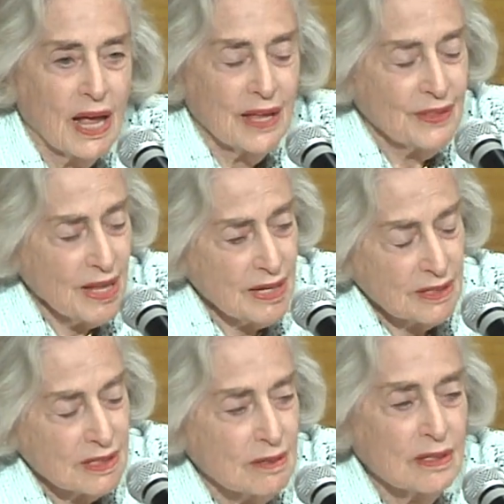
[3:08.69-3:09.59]
At that
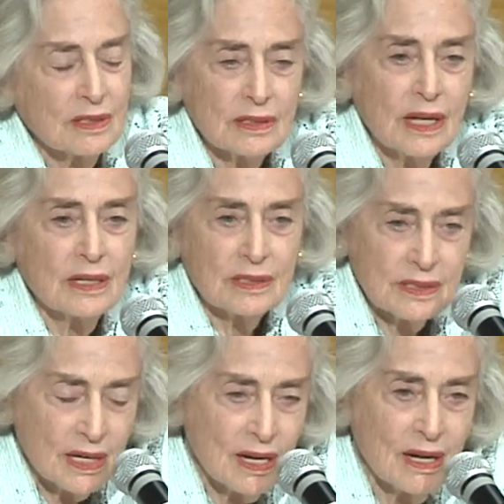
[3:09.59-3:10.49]

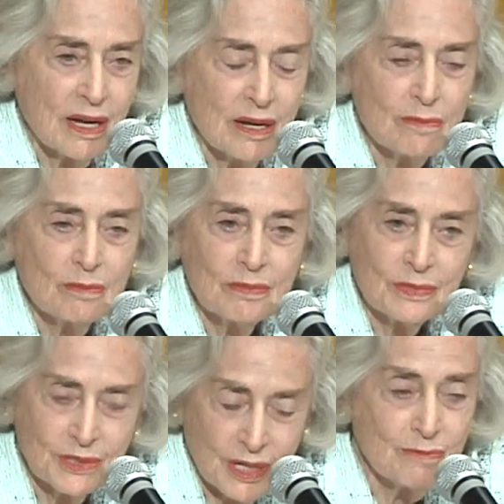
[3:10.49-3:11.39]
time,
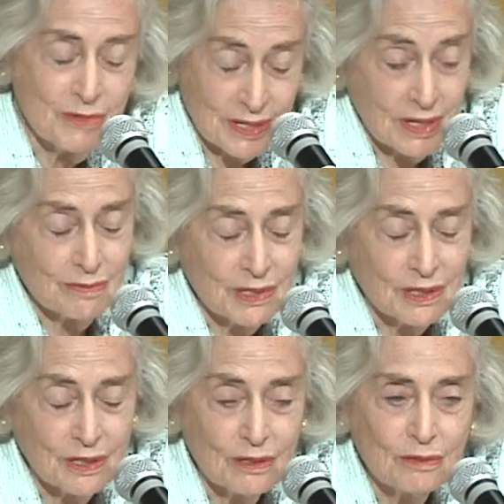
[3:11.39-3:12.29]
some time
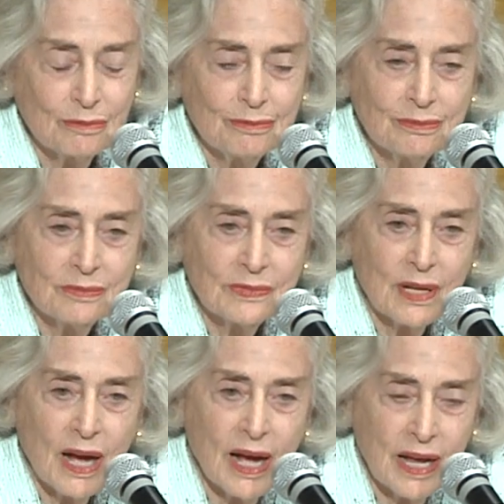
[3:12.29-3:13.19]
ago,
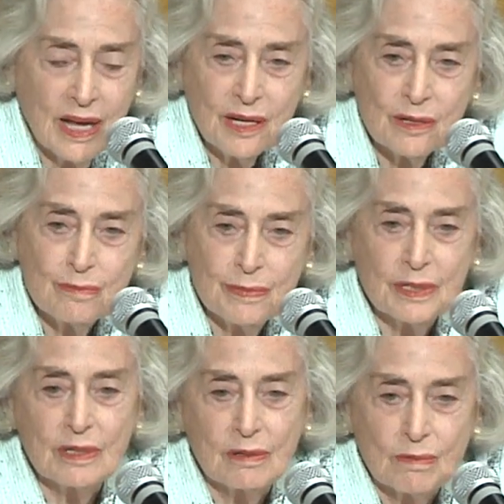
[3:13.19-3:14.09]
I had a
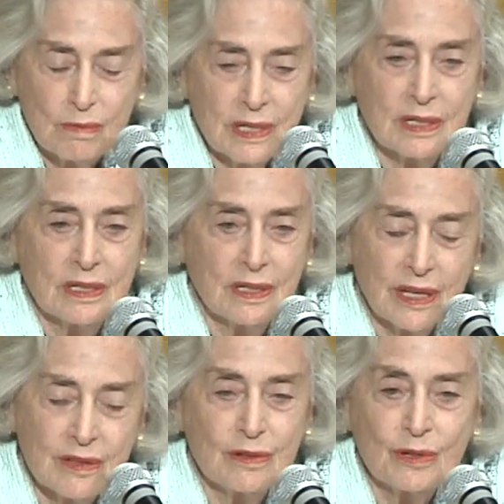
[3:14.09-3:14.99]
big red
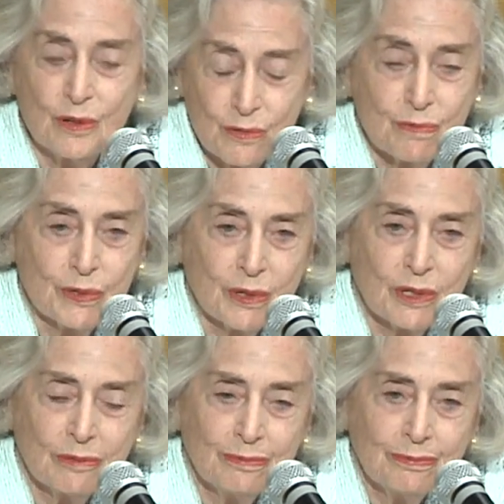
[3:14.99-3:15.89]
leather notebook.